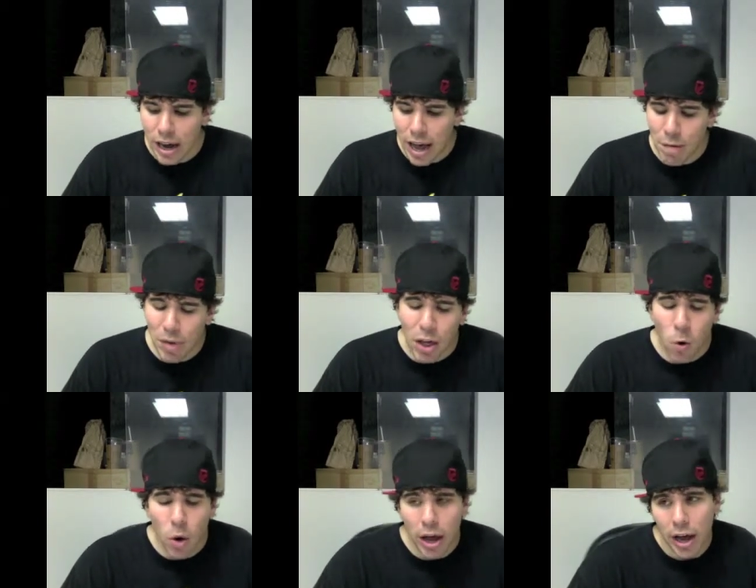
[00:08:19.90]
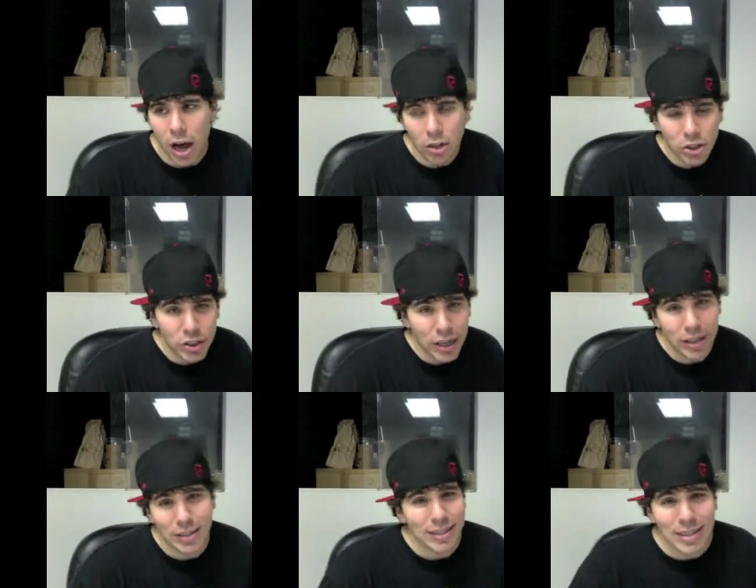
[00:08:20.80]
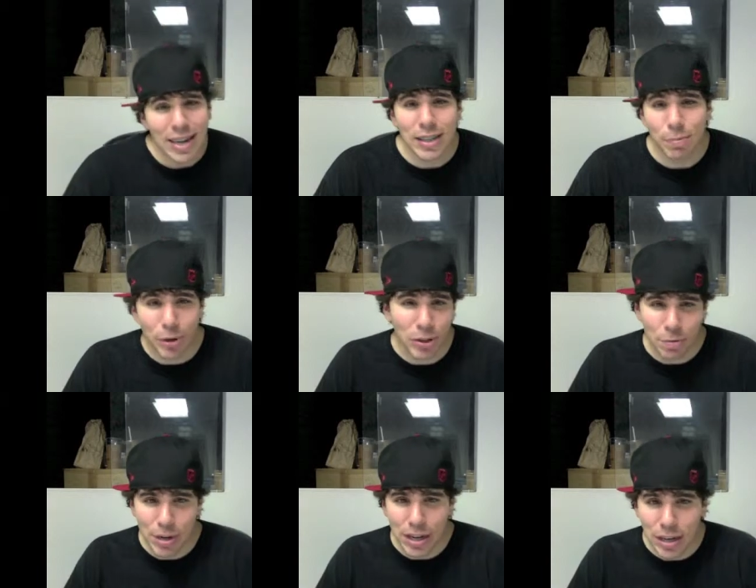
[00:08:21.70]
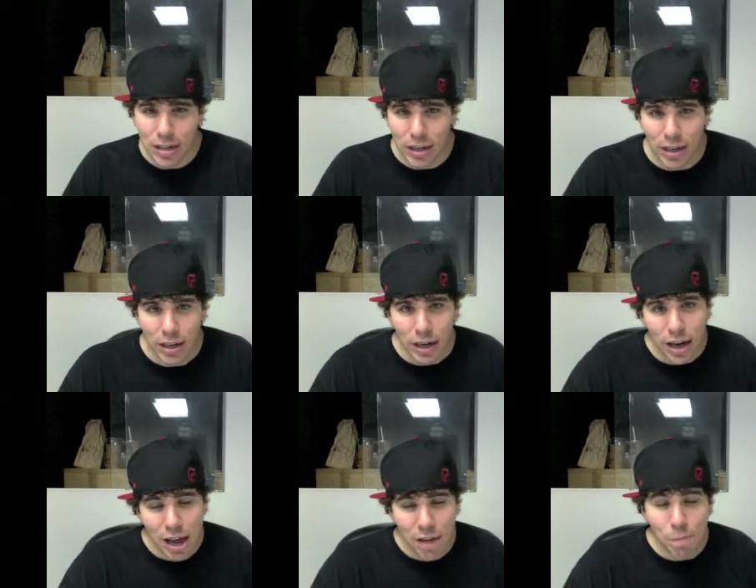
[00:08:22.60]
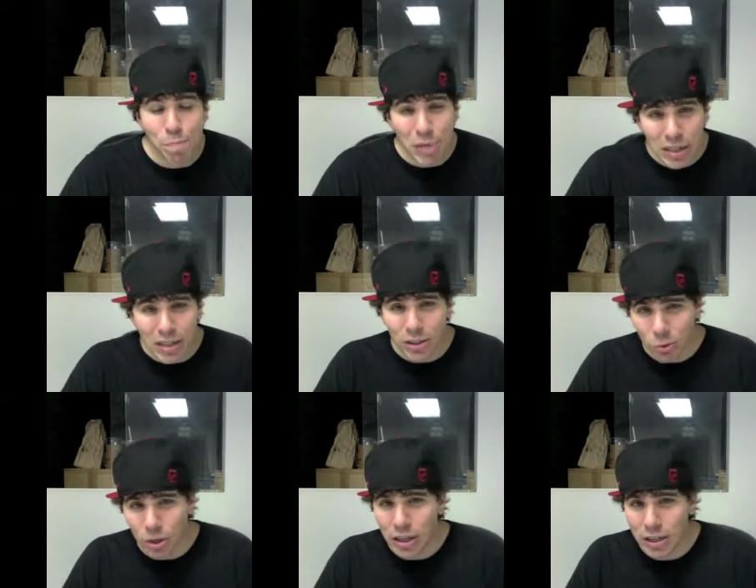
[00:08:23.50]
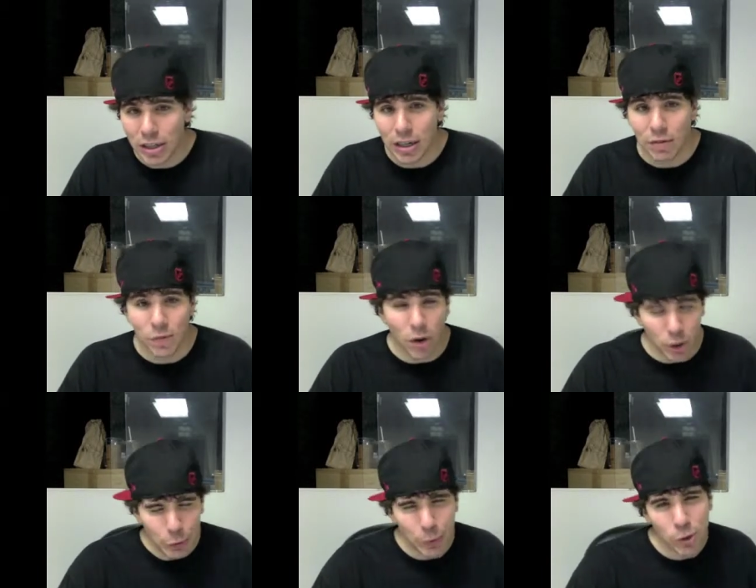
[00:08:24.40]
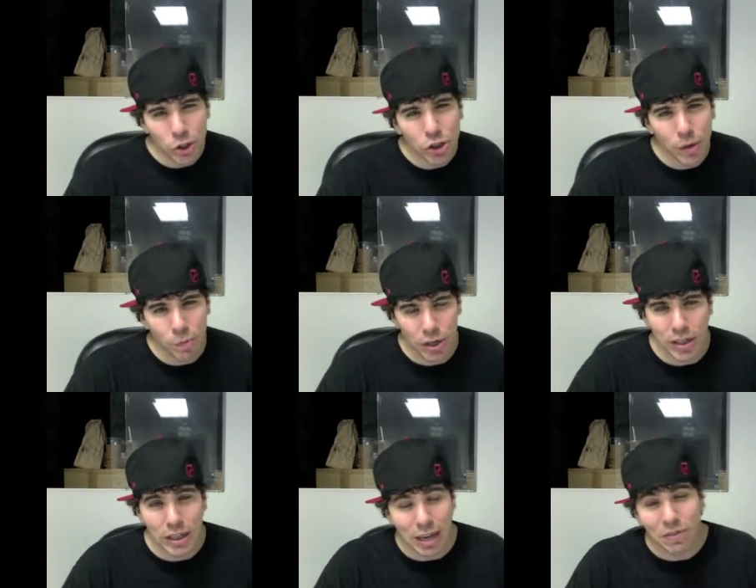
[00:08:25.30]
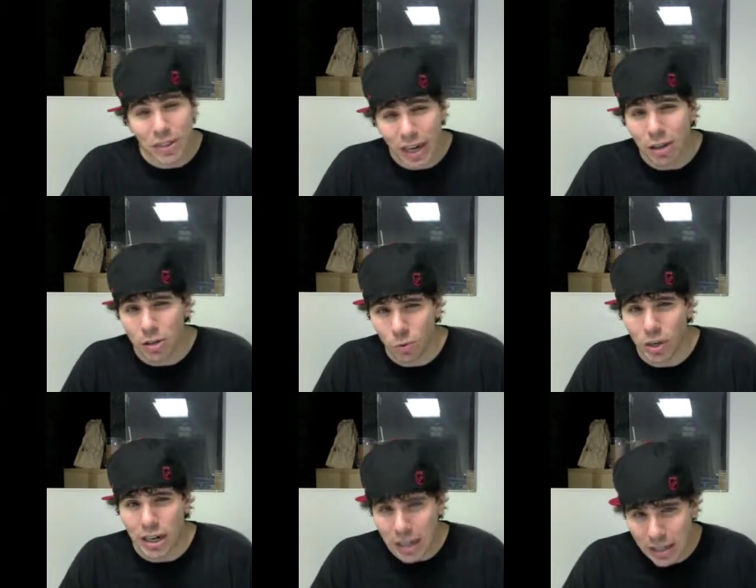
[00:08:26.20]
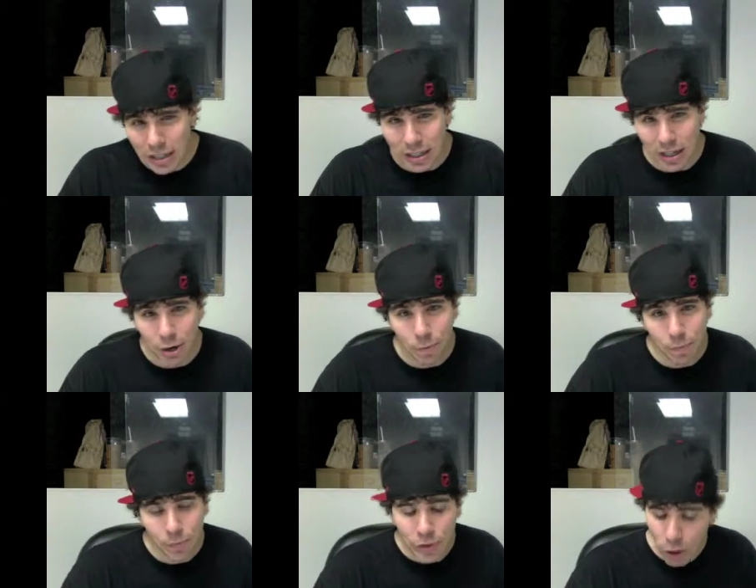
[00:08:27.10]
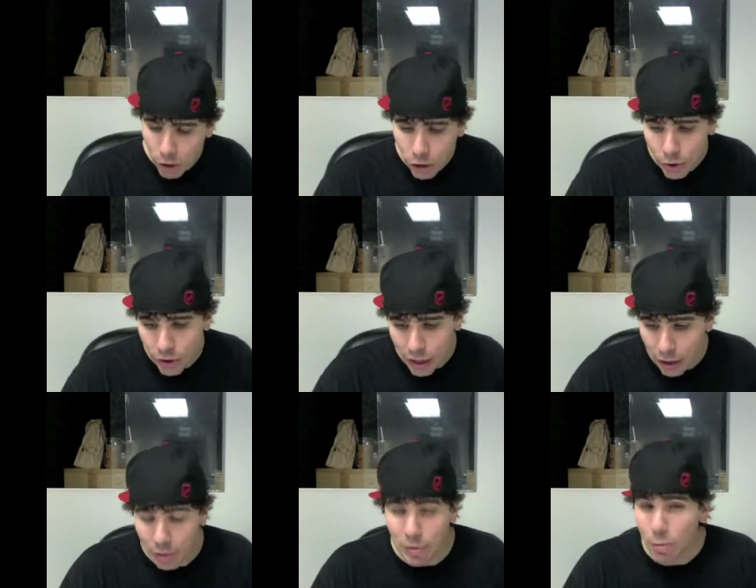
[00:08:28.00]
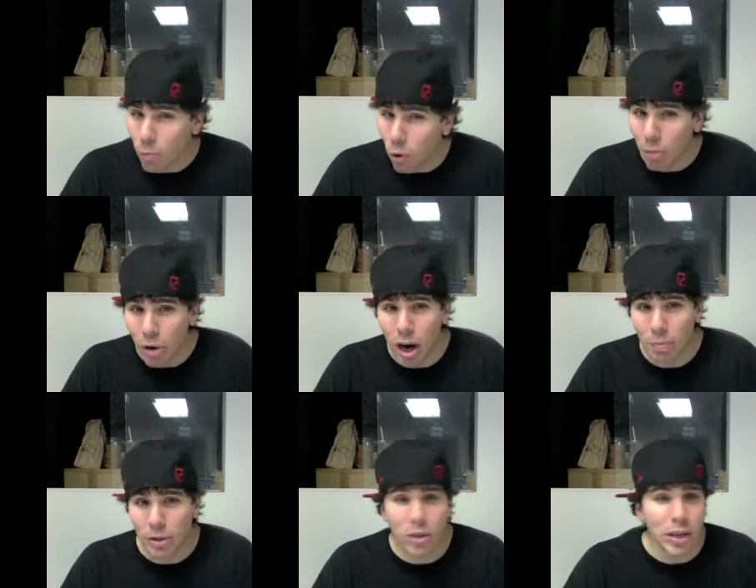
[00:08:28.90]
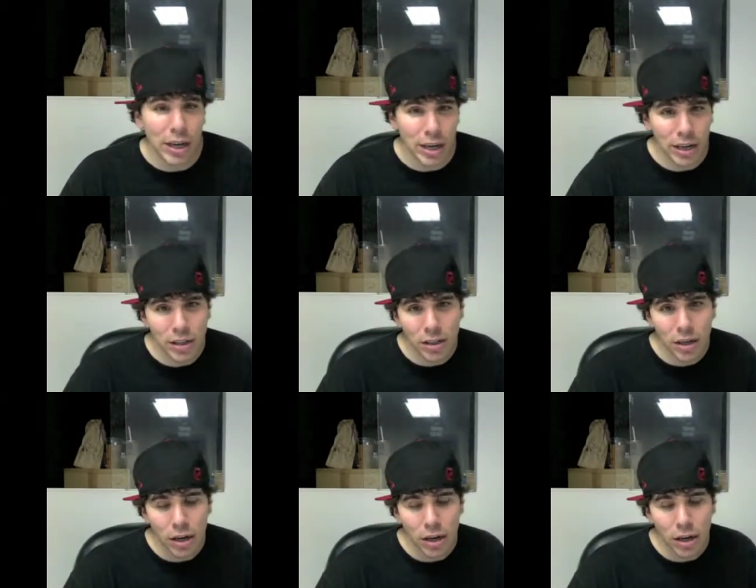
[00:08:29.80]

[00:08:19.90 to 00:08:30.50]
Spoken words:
and by the way, I'll just say this. It's not supposed to be easy. If business were easy, if entrepreneurship were easy, if sales were easy, don't you think it would be more popular than it is?